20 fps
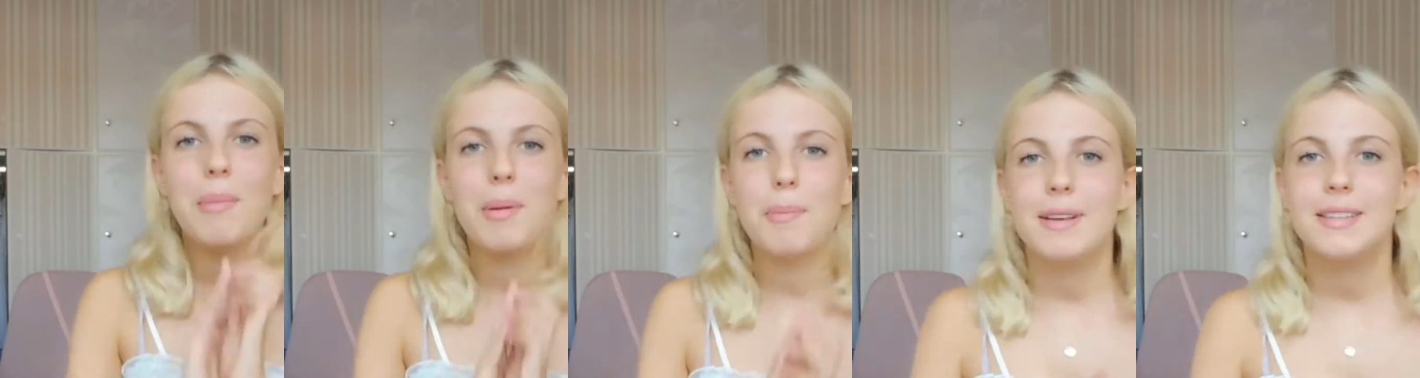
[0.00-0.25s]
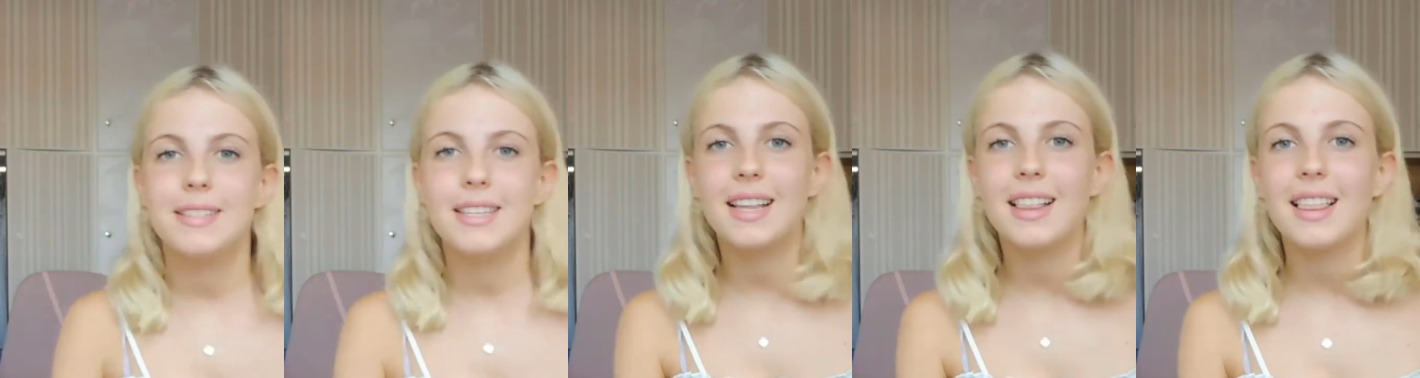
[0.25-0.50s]

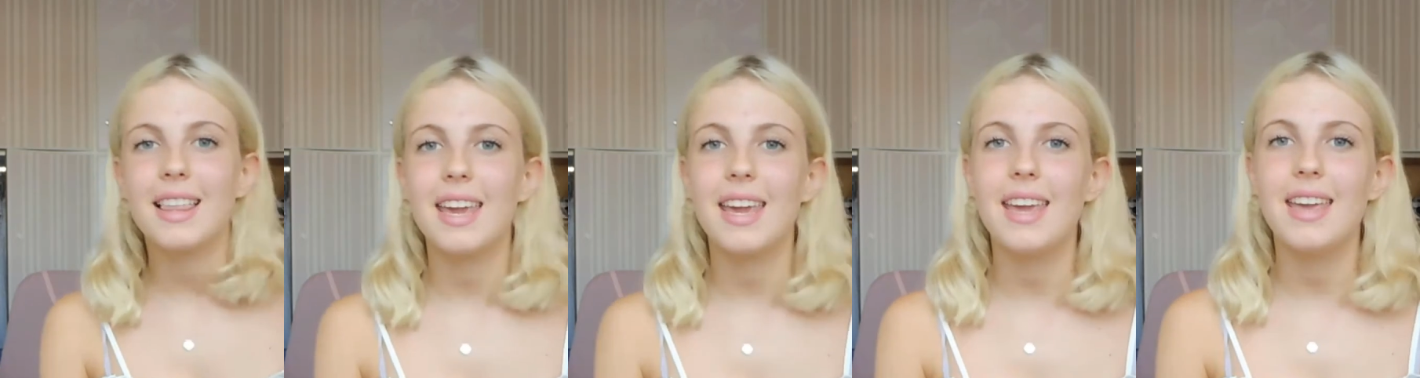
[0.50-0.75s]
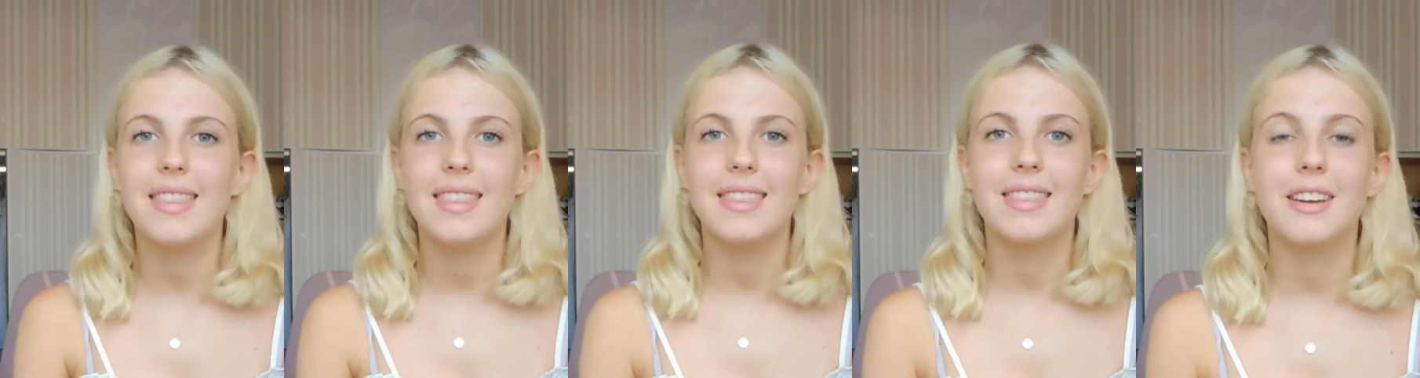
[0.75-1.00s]

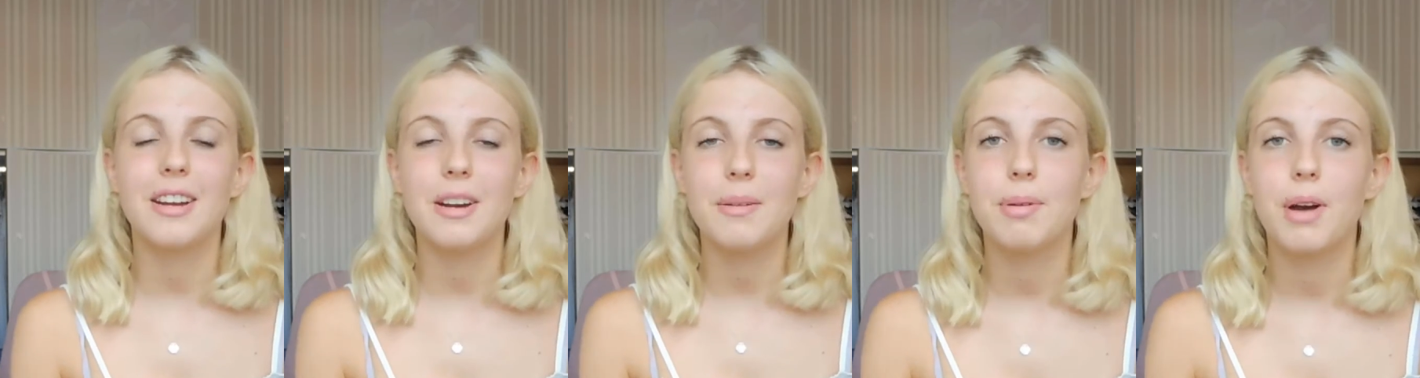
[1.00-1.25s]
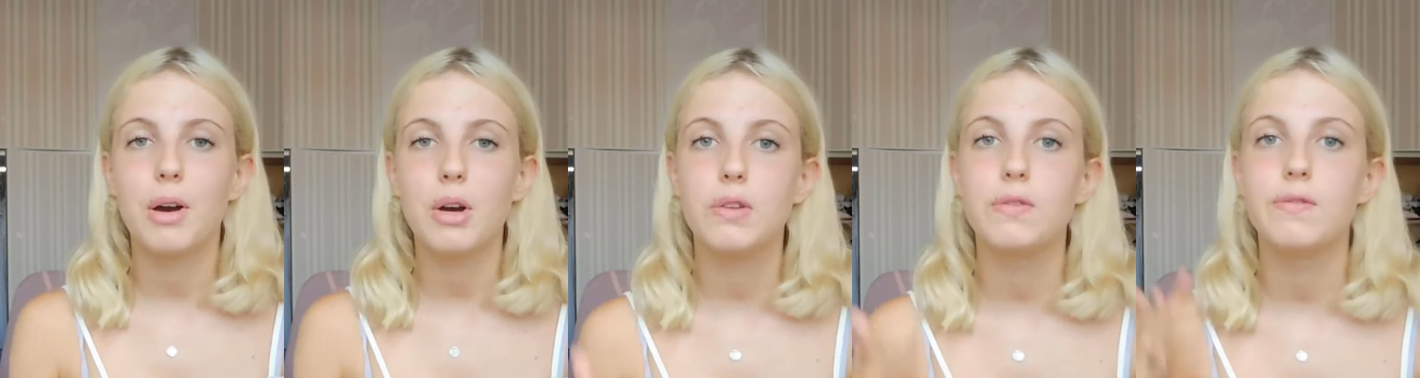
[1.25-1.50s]
Basically, they're
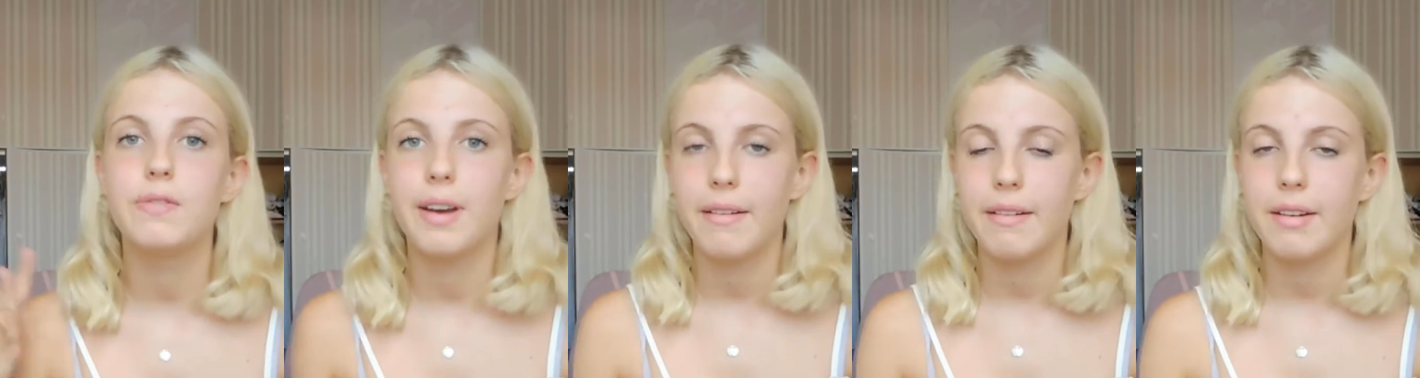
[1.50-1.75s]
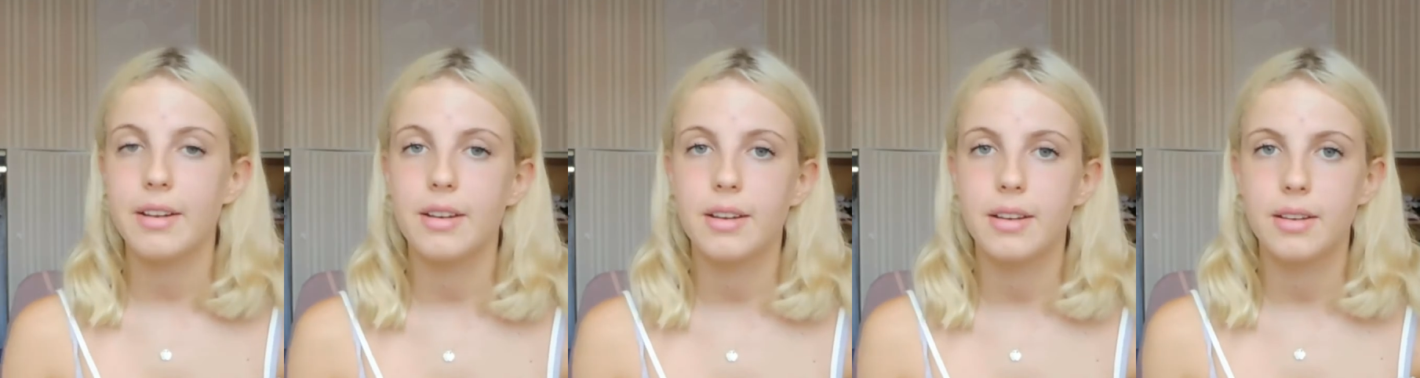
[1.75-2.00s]
both
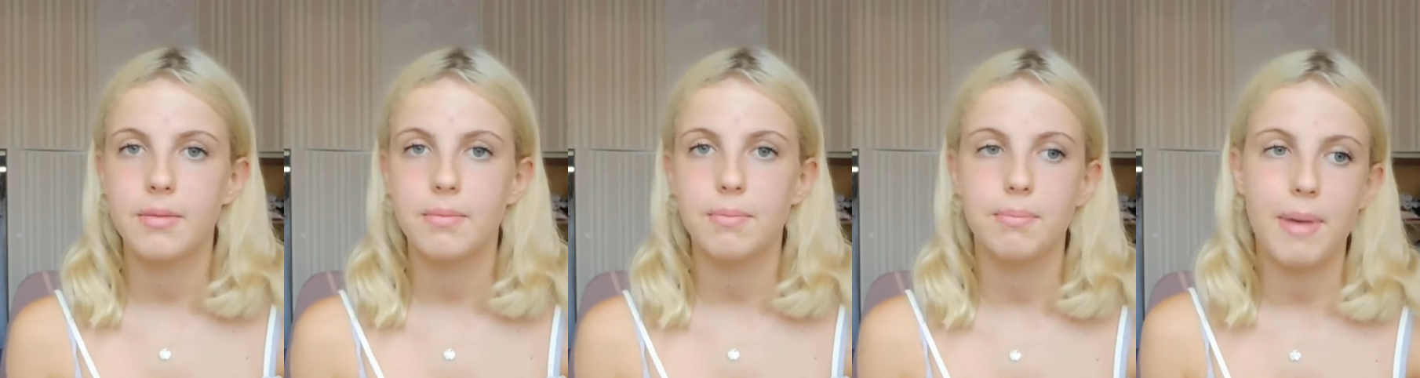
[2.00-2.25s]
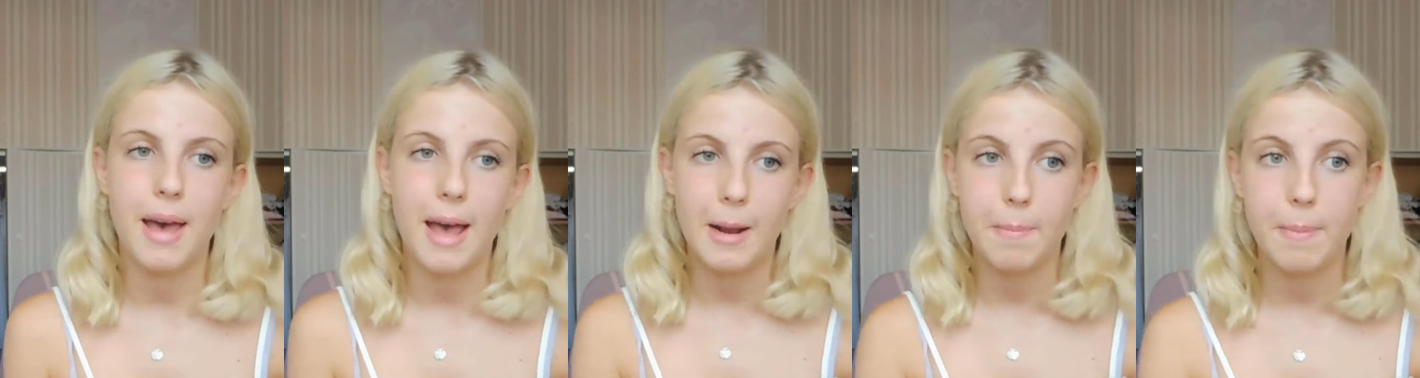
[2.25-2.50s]
very good
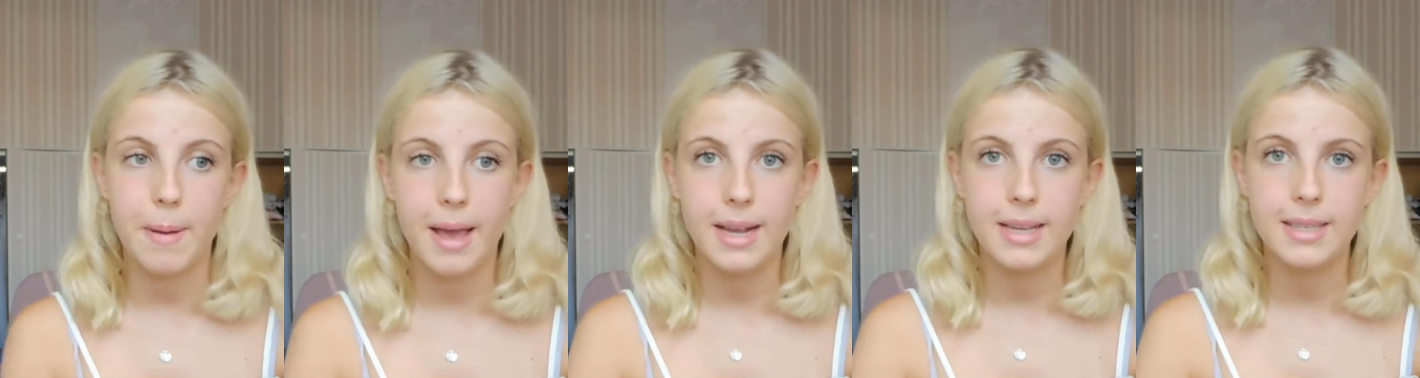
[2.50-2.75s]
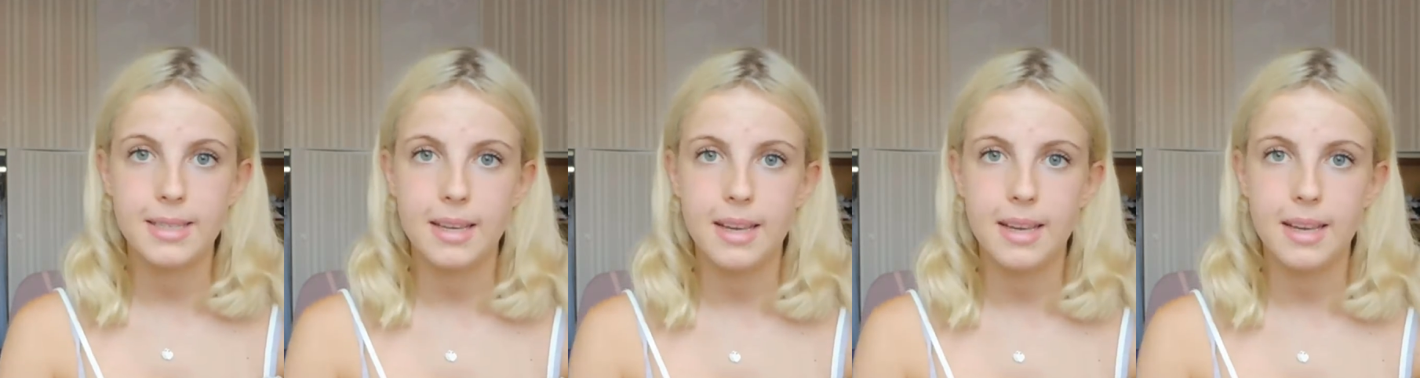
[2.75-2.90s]
backpacks.